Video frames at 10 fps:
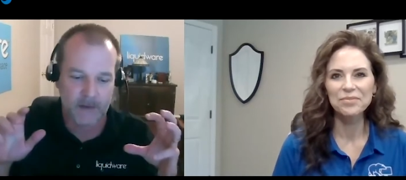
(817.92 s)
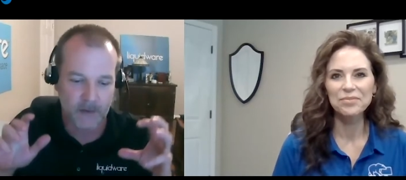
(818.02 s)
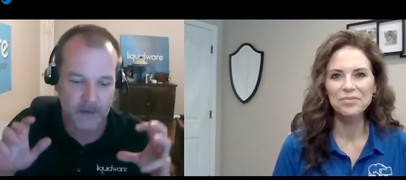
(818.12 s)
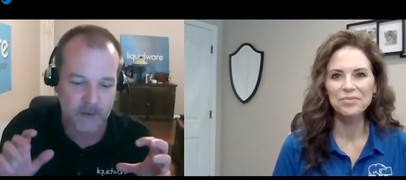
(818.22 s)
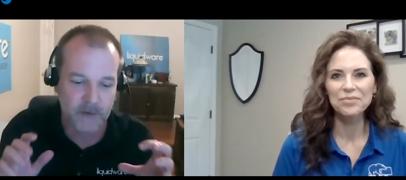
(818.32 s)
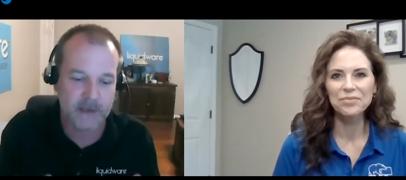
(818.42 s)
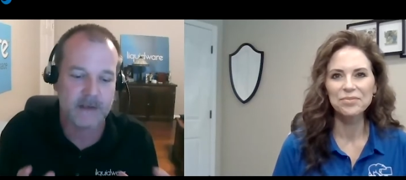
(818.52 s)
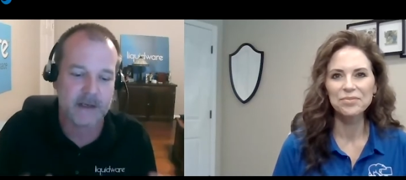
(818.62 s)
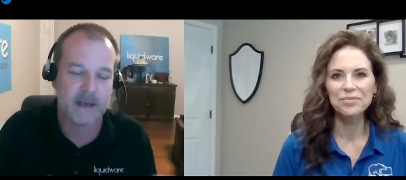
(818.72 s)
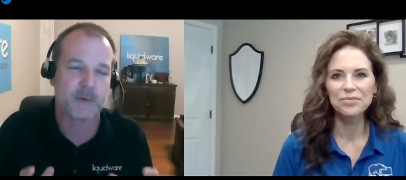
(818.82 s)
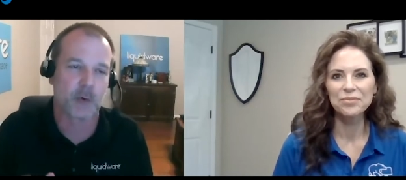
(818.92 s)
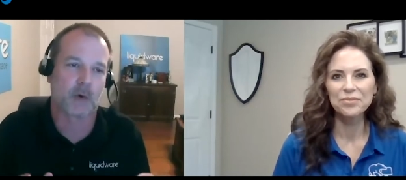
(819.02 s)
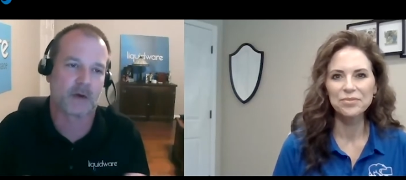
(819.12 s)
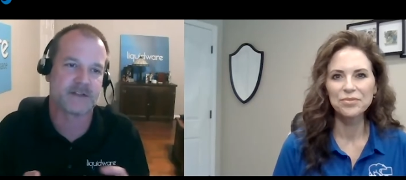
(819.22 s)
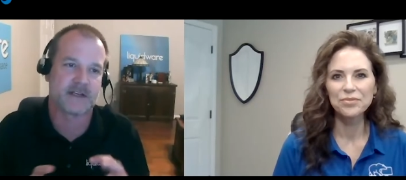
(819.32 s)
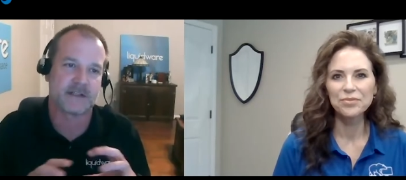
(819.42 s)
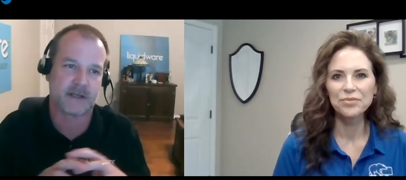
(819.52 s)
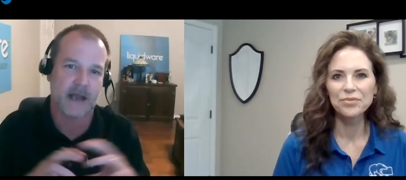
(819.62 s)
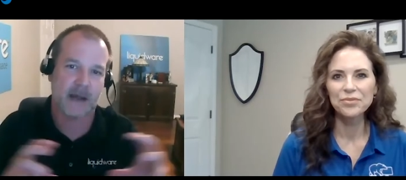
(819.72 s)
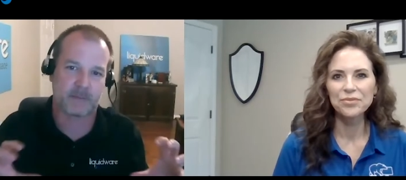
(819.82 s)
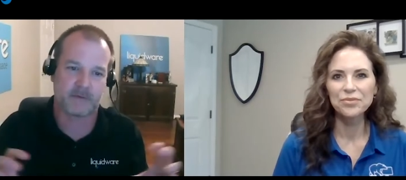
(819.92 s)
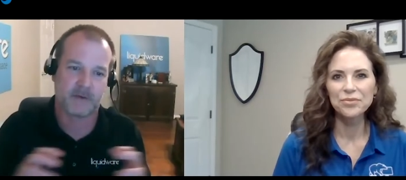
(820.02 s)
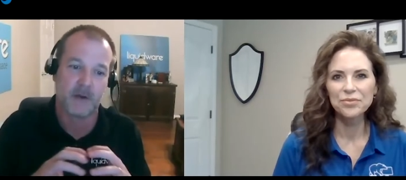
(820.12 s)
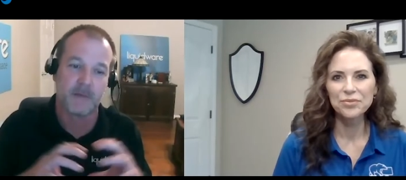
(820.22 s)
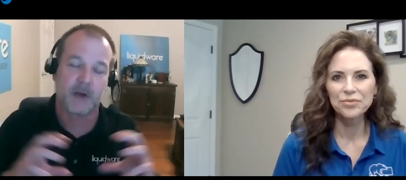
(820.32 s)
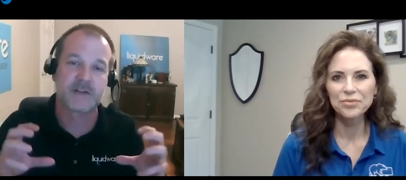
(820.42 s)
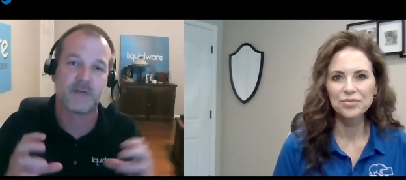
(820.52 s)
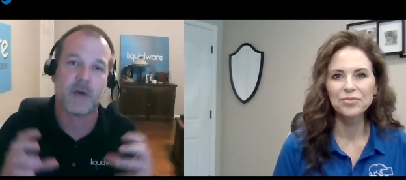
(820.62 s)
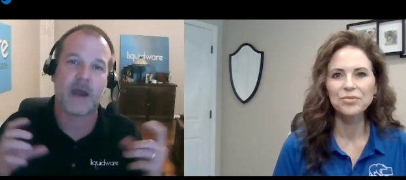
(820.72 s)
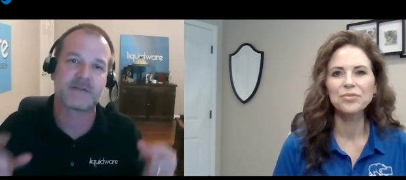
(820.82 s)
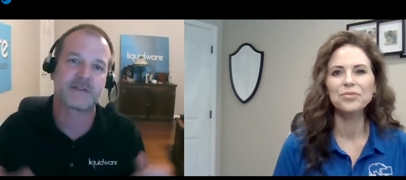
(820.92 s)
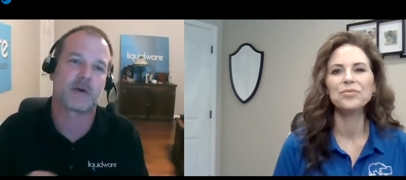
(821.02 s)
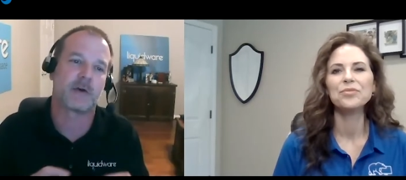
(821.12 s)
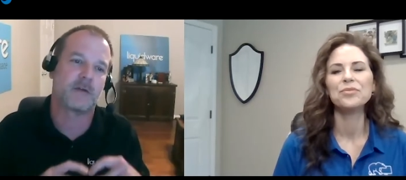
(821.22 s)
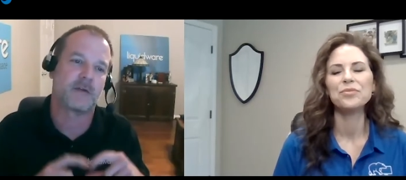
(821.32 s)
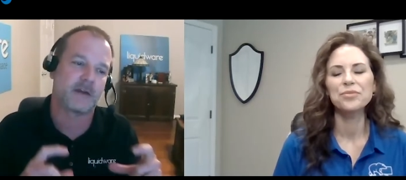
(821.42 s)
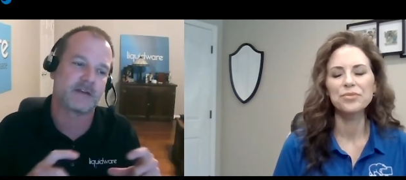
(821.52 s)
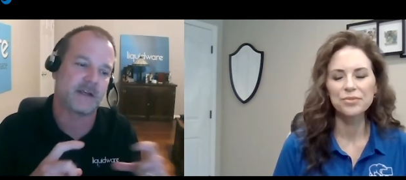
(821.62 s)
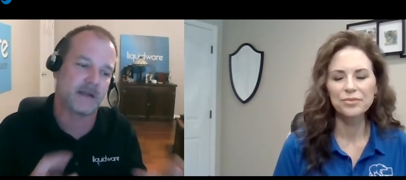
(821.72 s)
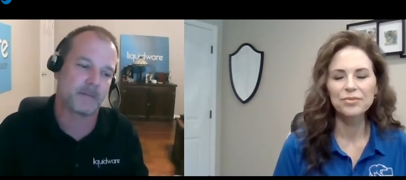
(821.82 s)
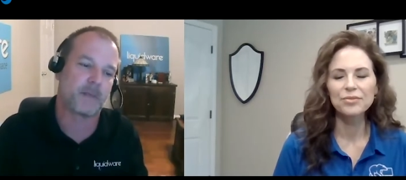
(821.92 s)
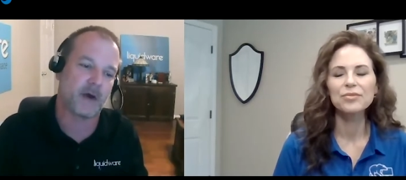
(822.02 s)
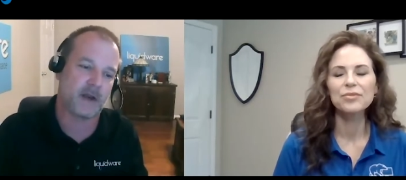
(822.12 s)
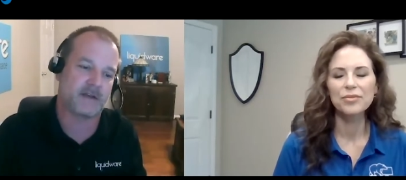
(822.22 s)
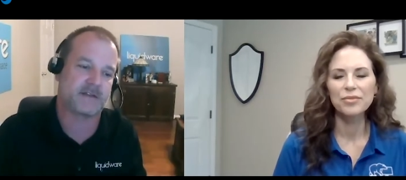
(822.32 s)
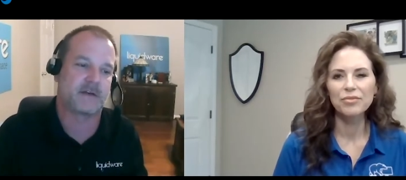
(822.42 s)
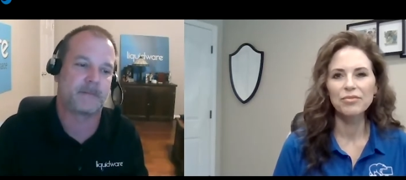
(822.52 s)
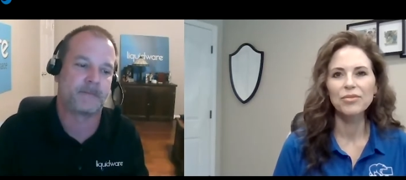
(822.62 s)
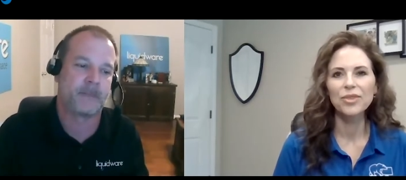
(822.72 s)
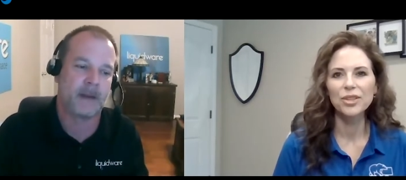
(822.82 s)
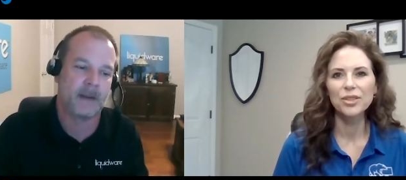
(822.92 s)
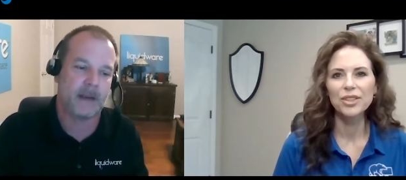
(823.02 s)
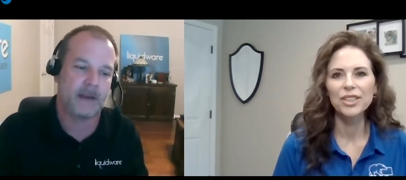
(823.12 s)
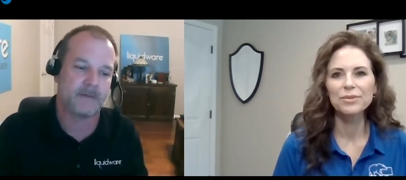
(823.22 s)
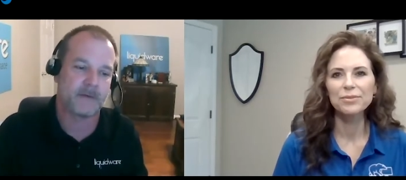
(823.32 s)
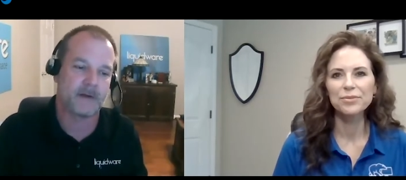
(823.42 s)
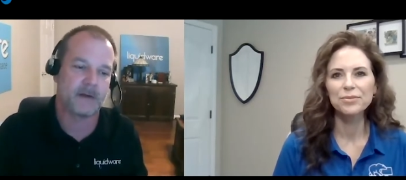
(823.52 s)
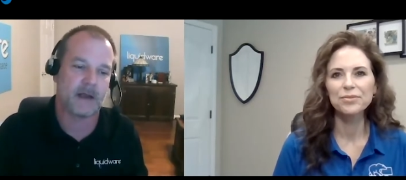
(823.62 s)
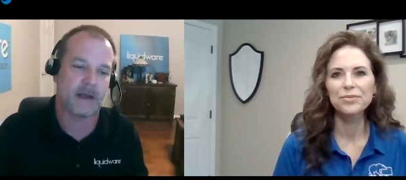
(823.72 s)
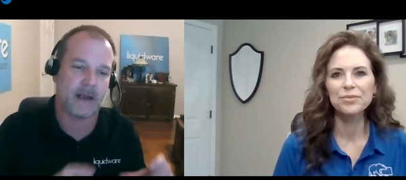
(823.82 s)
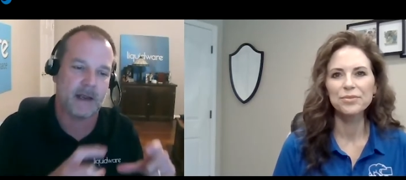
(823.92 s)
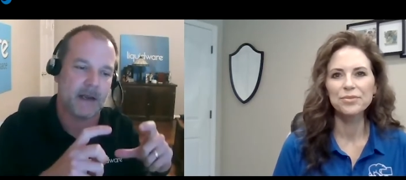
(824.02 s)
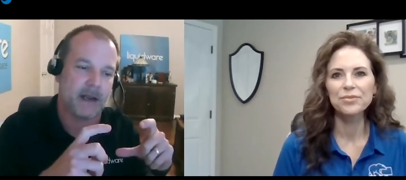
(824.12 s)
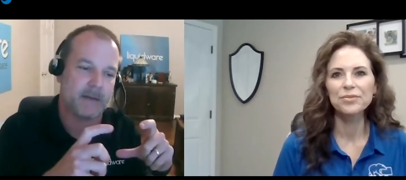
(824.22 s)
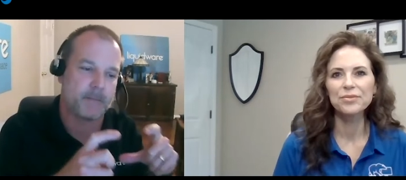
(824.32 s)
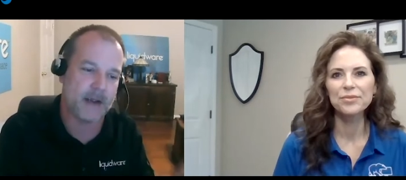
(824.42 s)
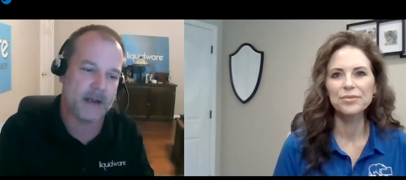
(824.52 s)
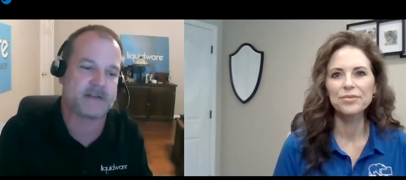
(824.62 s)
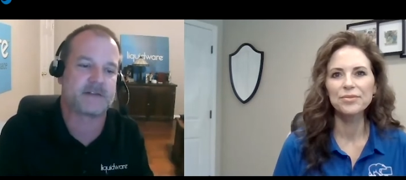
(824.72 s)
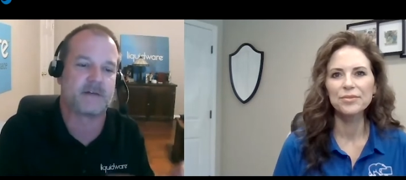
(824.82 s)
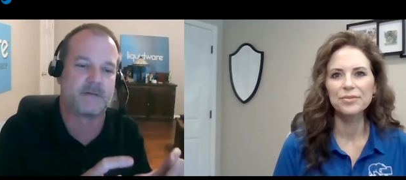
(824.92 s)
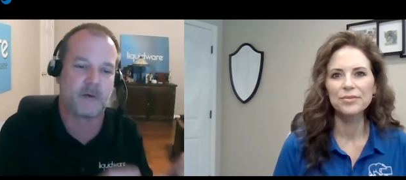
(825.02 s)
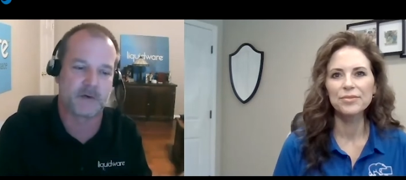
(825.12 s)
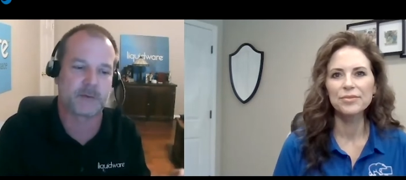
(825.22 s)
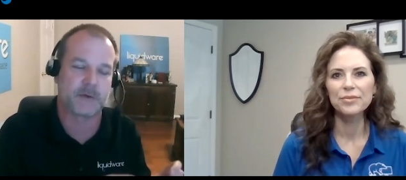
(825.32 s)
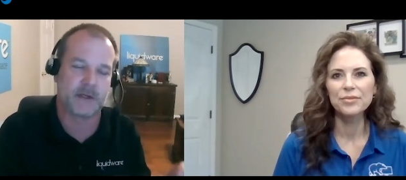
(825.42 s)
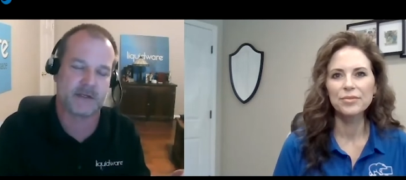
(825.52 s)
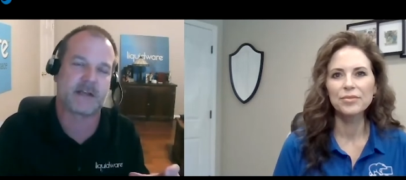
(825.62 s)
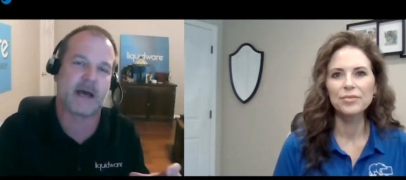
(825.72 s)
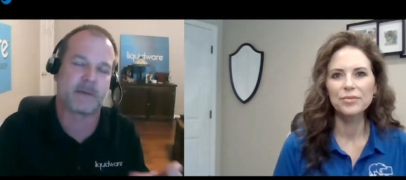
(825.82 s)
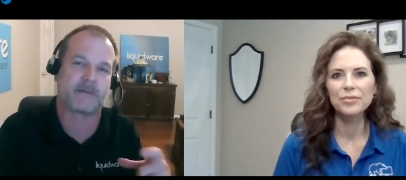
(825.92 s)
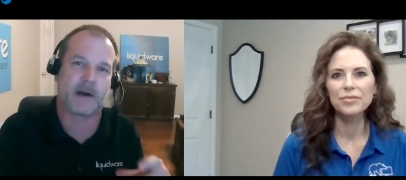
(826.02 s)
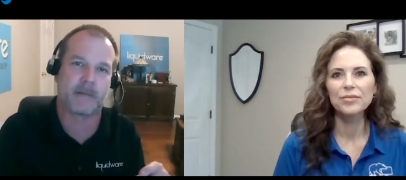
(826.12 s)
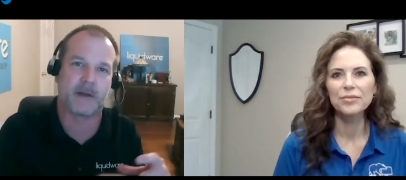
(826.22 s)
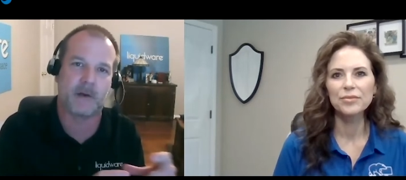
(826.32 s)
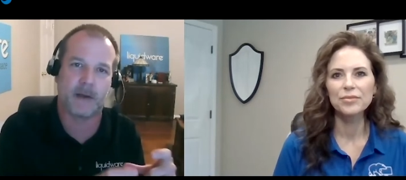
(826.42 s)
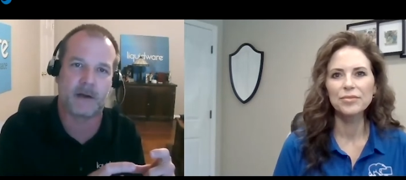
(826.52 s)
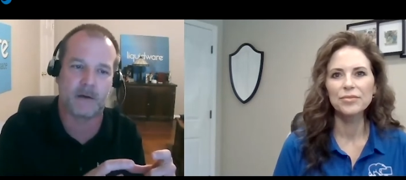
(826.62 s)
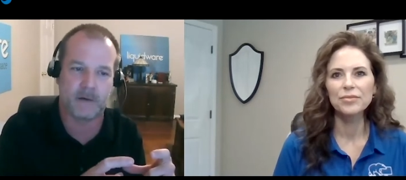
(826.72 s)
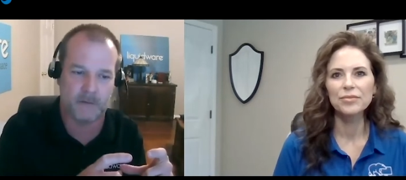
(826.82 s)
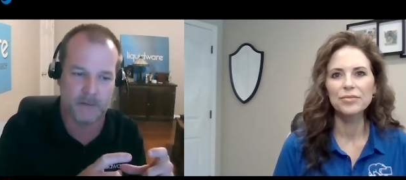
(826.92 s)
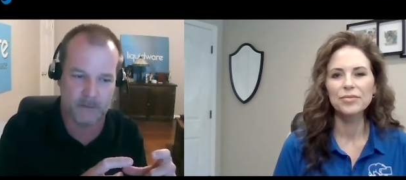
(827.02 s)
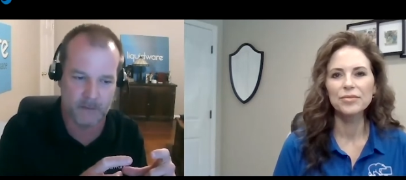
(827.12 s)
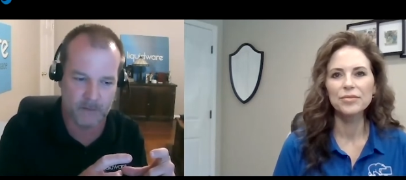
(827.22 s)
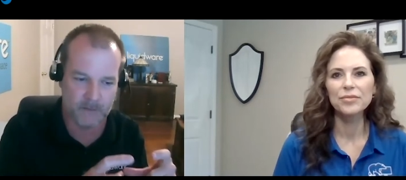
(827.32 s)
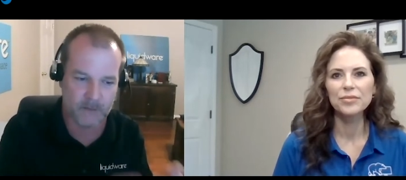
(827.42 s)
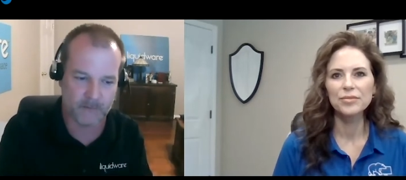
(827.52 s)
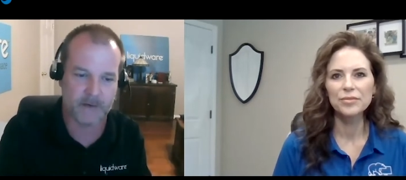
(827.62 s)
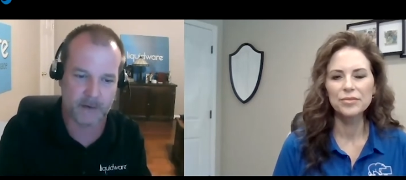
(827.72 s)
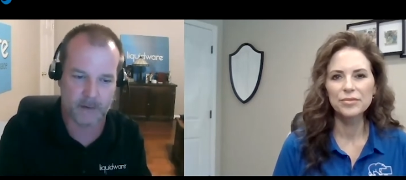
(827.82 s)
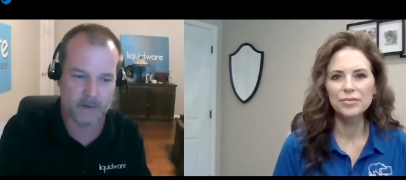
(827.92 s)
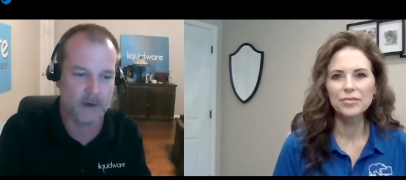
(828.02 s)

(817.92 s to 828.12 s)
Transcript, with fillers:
Speaker 1: You need to keep your organization adaptive, because if you have certain things in place, even a base virtual desktop environment, no matter the vendor,